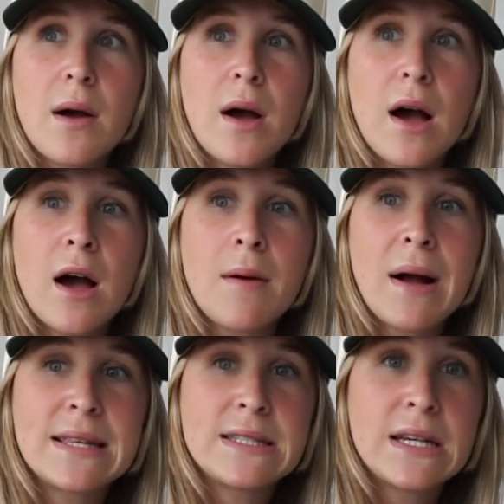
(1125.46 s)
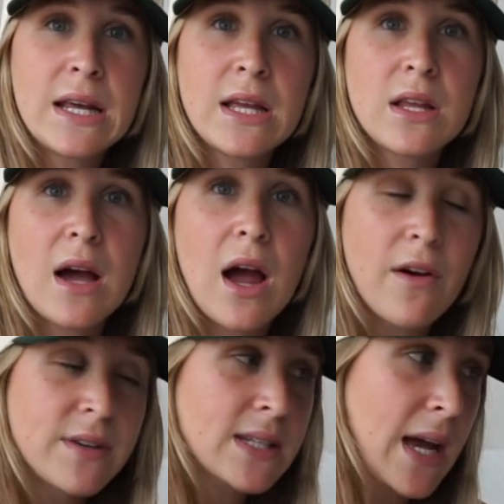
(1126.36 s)

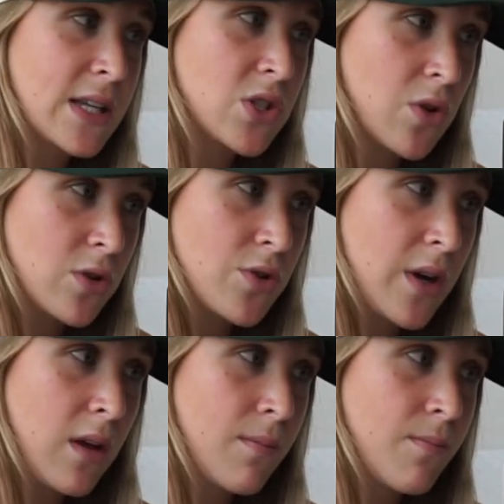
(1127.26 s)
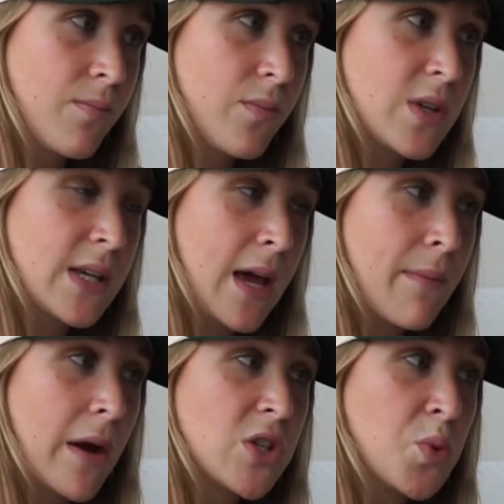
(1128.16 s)
Obviously I had surgery to get
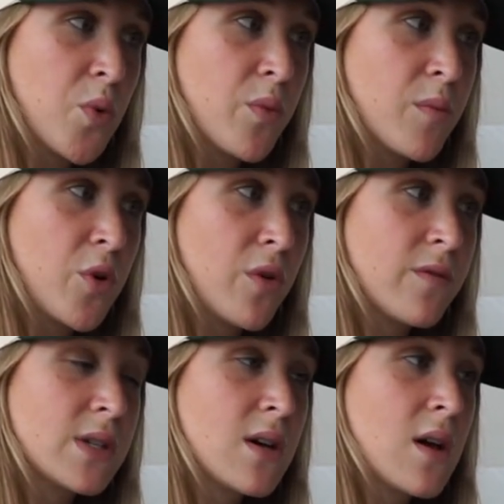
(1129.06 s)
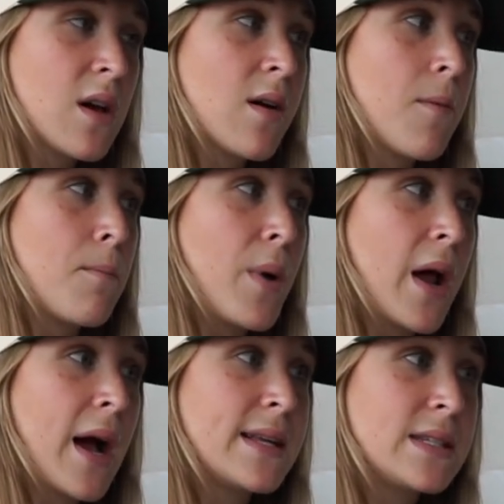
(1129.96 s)
my tumor removed, but
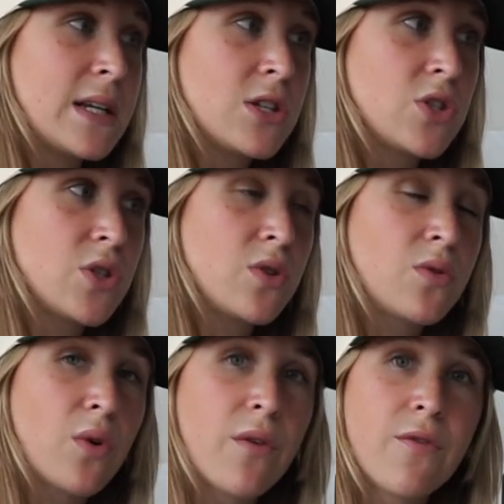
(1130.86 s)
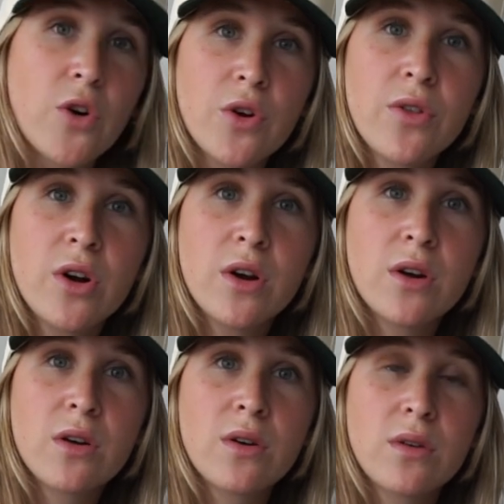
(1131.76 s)
I didn't do further
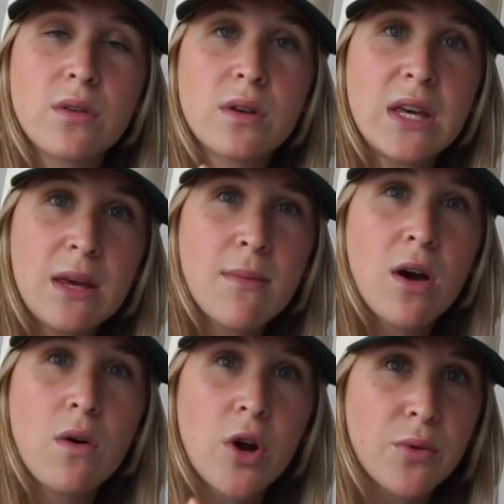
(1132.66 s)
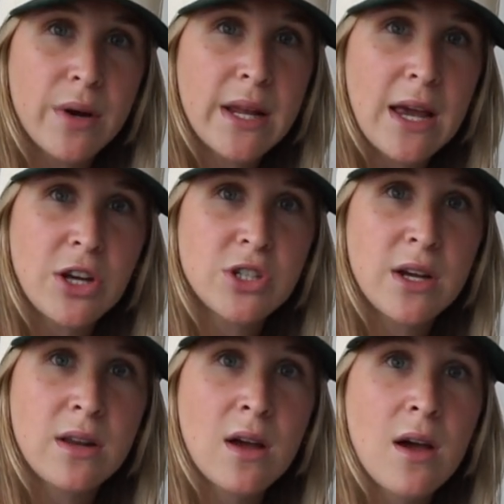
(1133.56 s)
chemo or
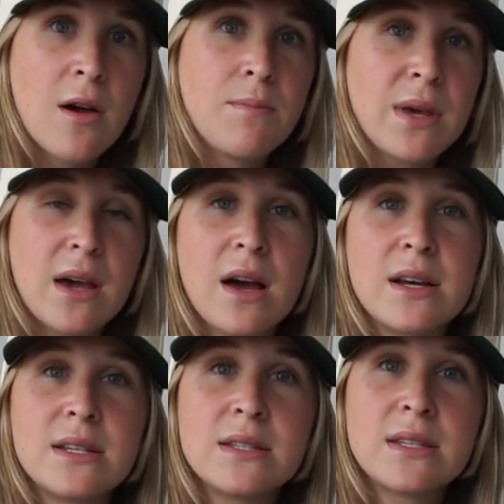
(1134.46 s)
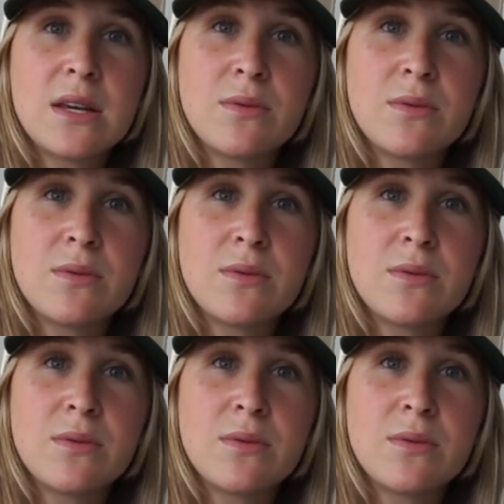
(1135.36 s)
radiation because